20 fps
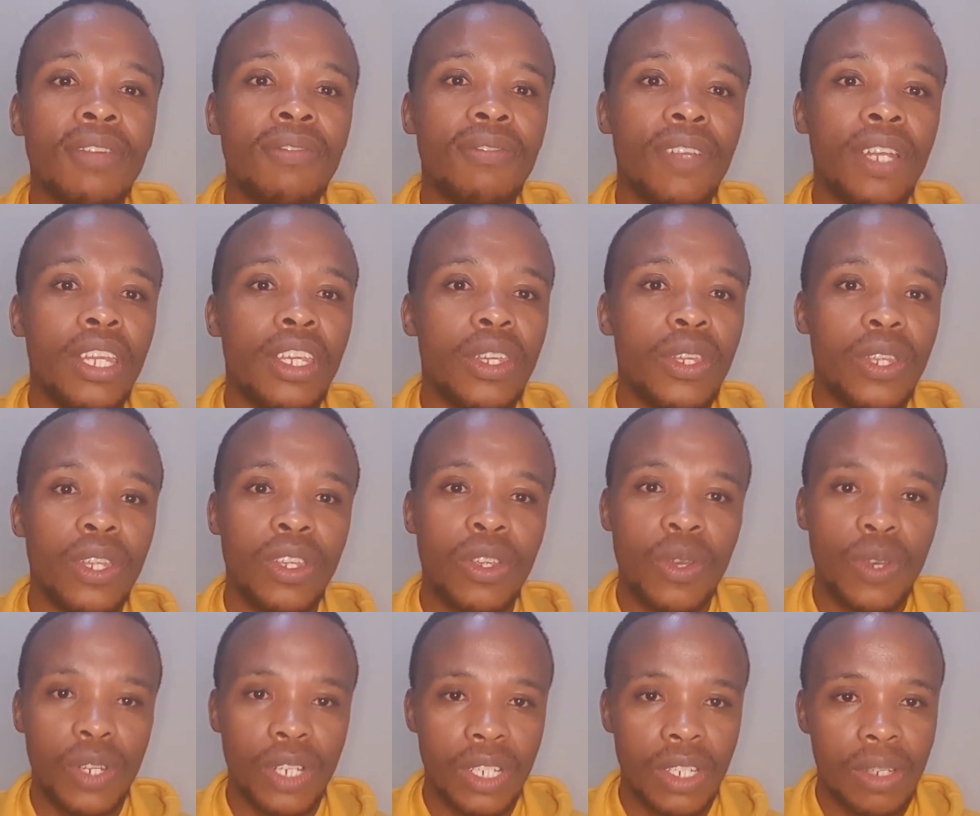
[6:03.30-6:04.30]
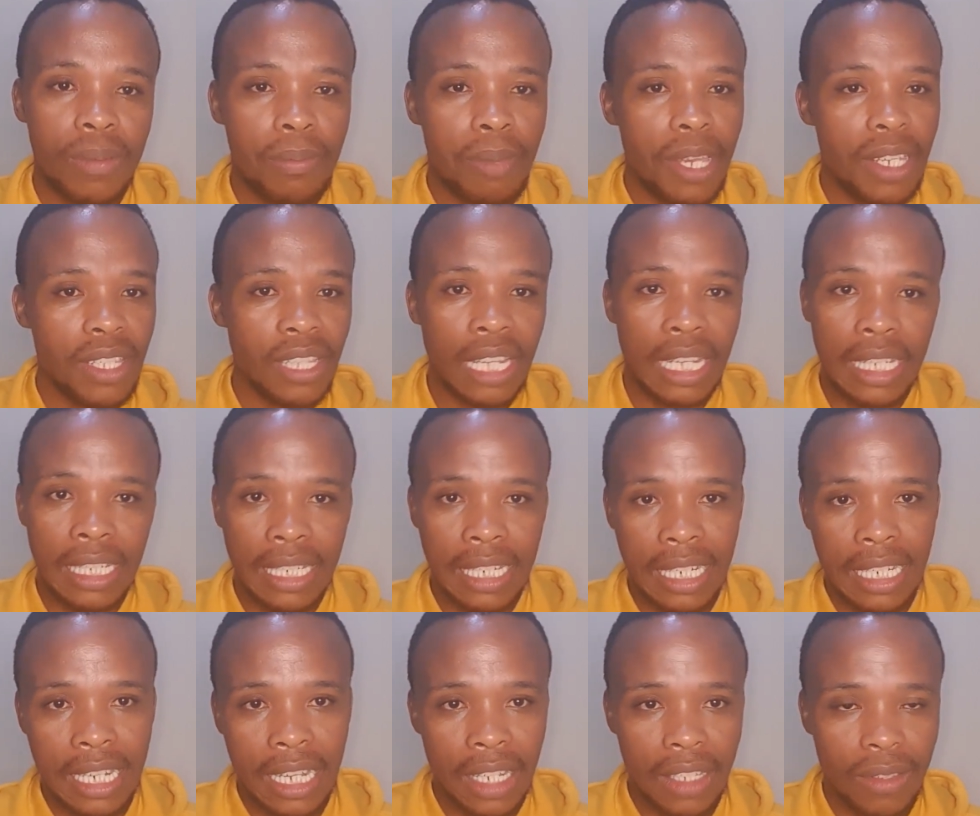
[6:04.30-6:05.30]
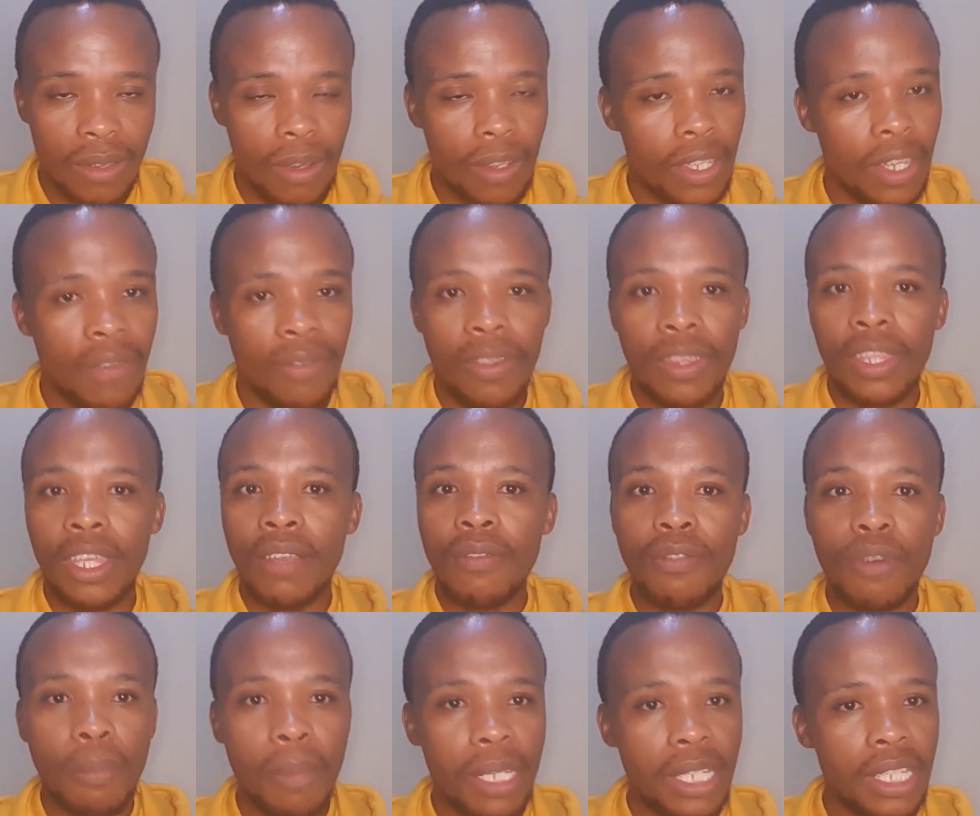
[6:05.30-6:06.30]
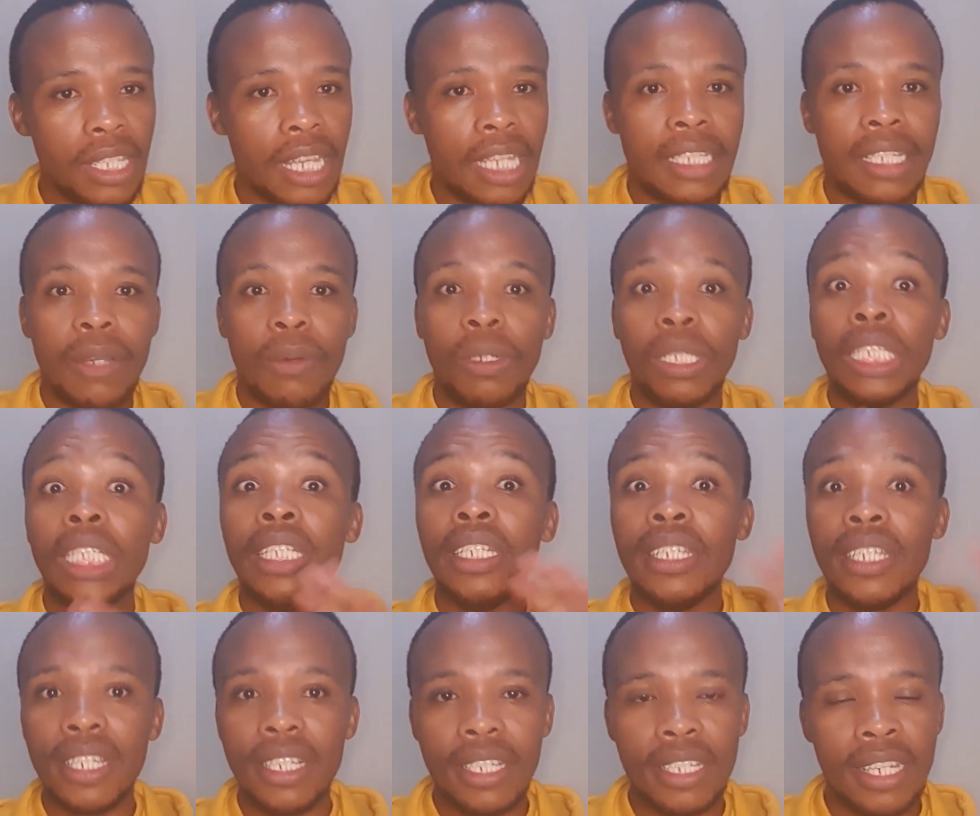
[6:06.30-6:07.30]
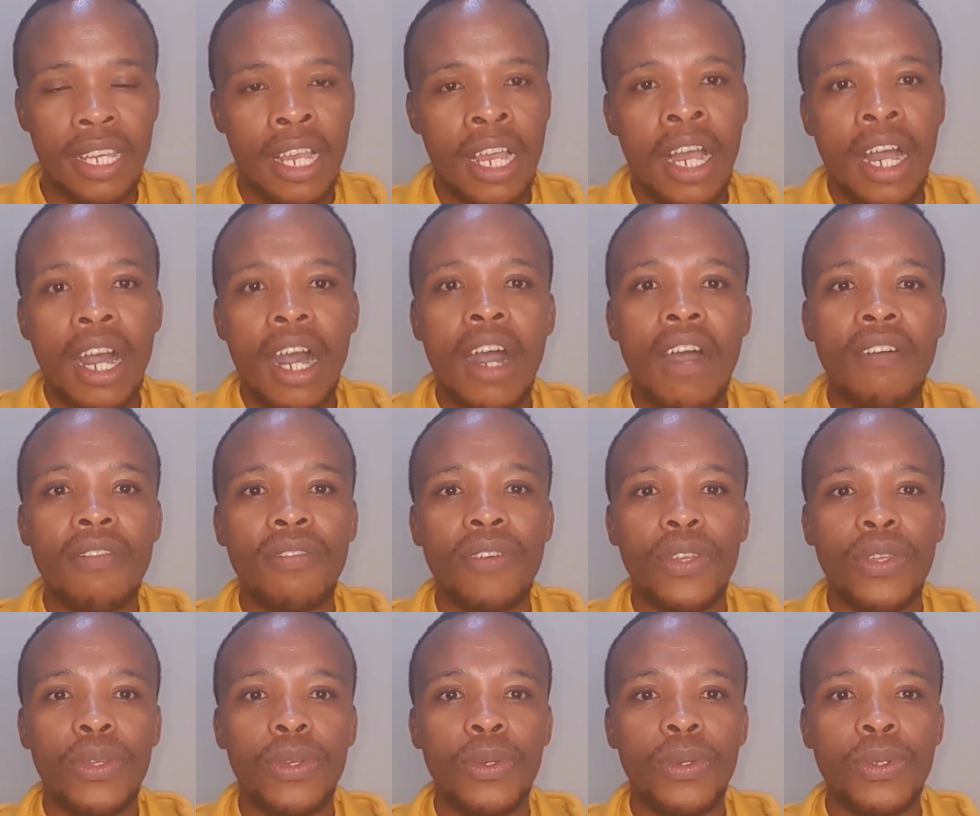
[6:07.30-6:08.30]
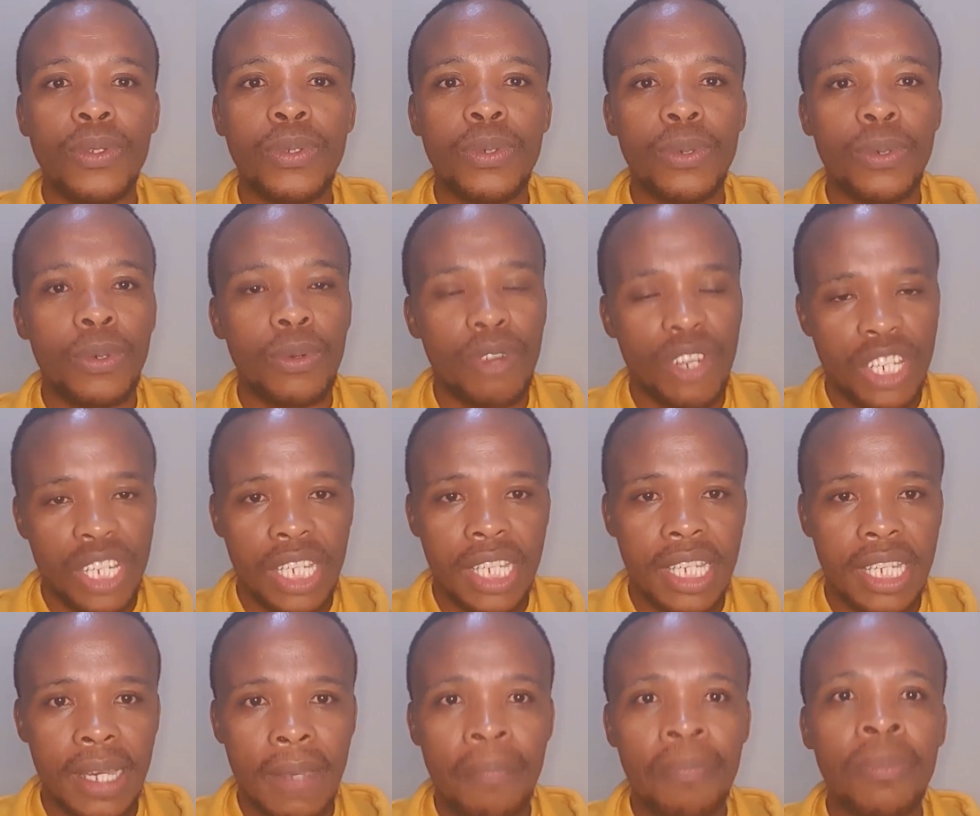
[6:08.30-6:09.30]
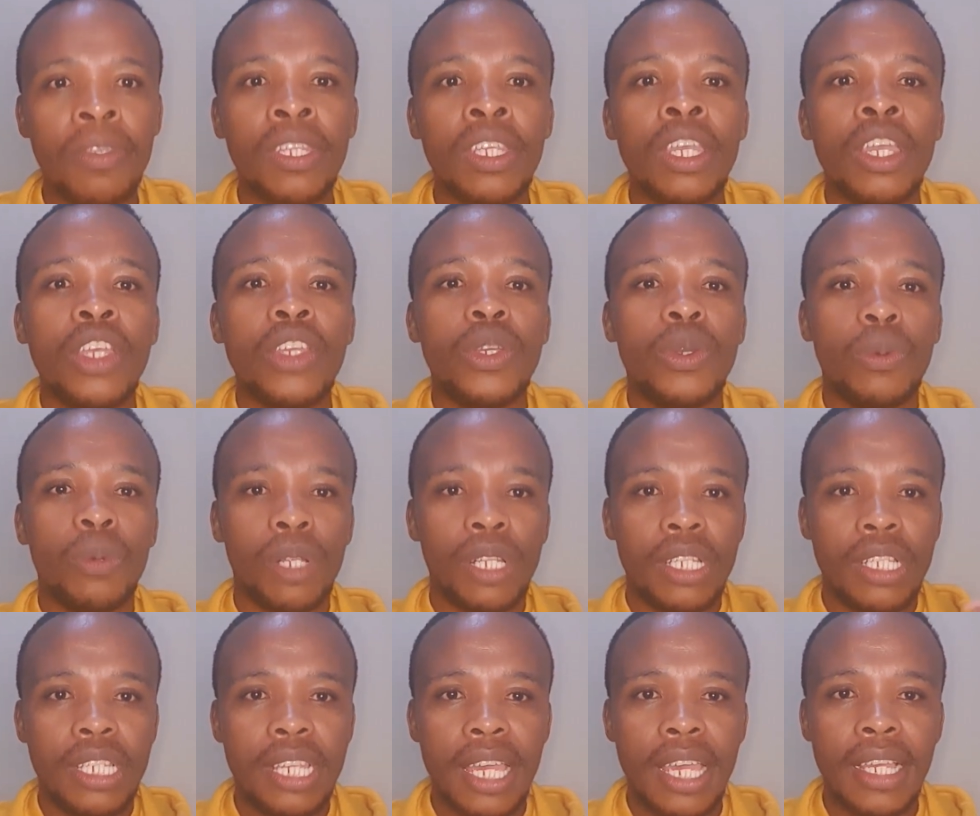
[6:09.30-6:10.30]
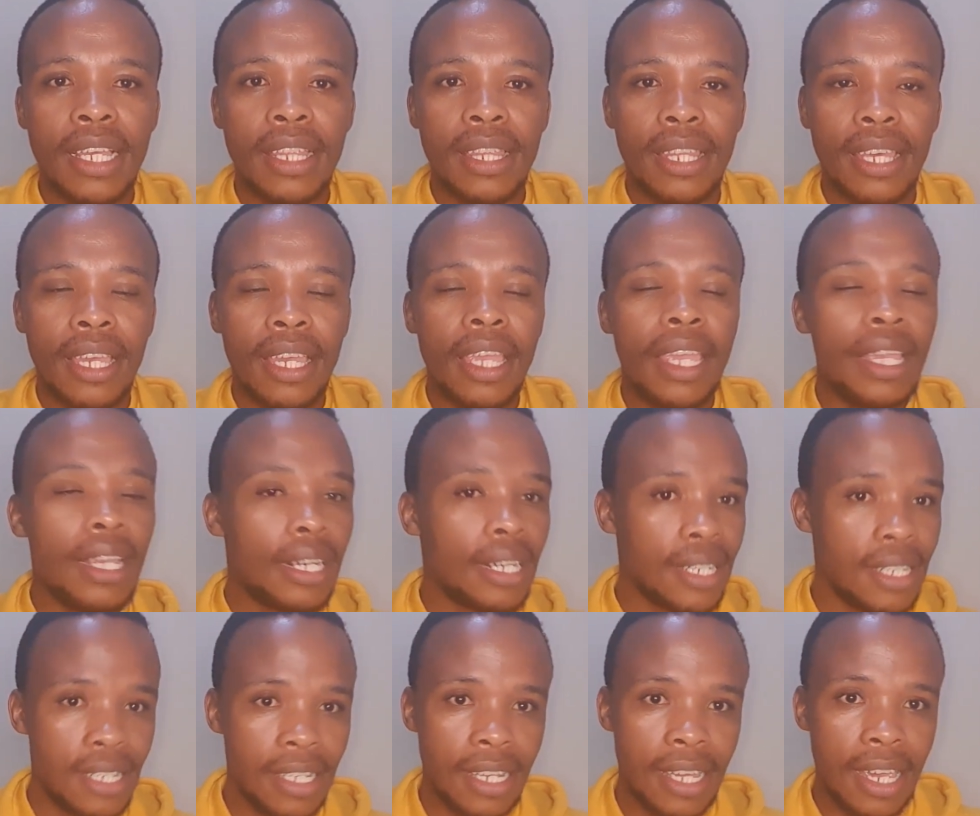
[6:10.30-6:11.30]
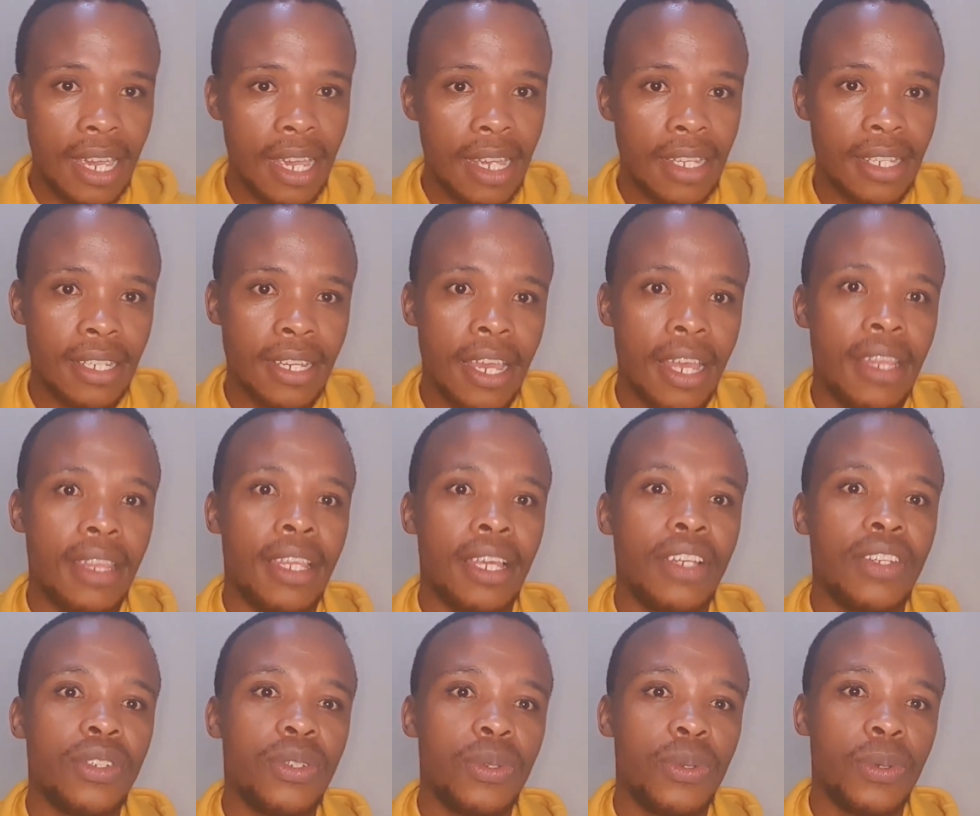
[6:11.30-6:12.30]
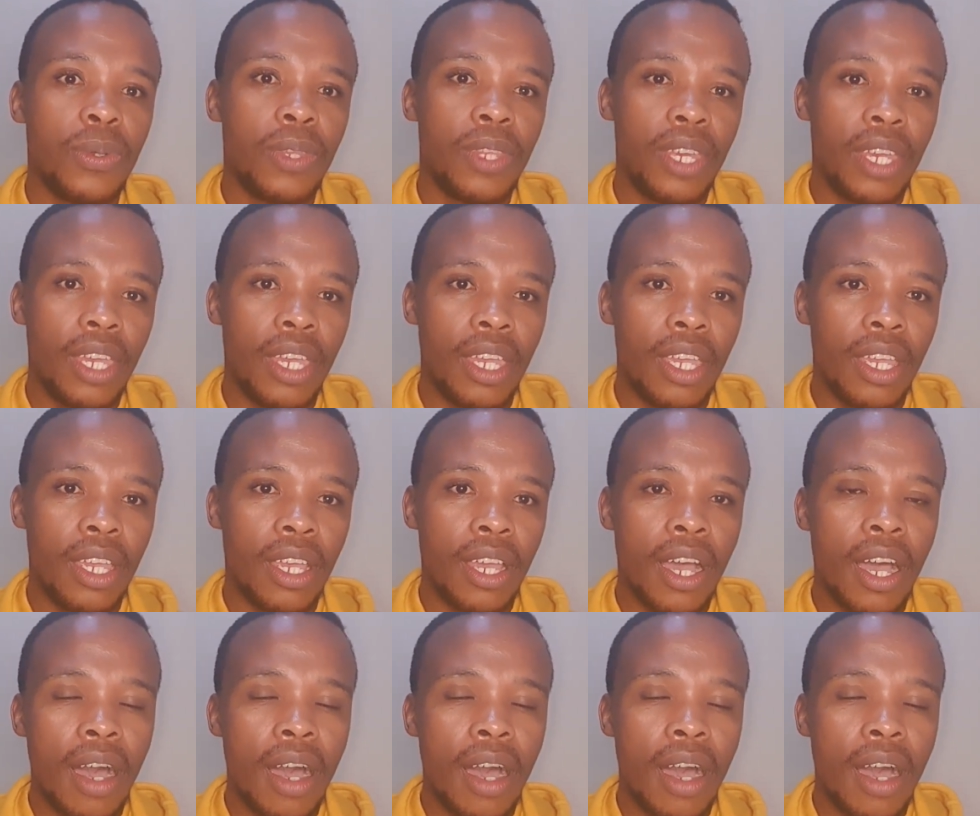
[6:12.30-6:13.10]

filling your personal details or giving the information that they will need for you to register, you will take the English test and then do the